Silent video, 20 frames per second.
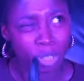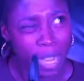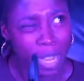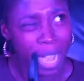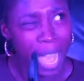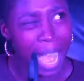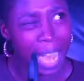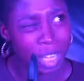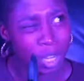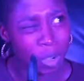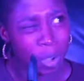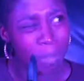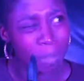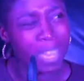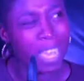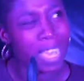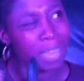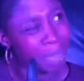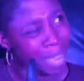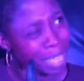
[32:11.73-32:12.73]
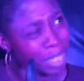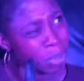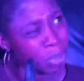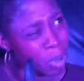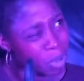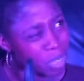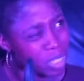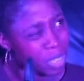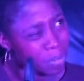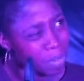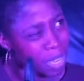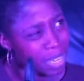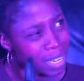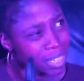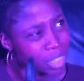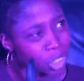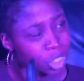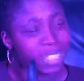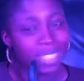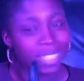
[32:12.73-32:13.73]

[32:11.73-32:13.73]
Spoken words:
I know, am I supposed to be this drunk?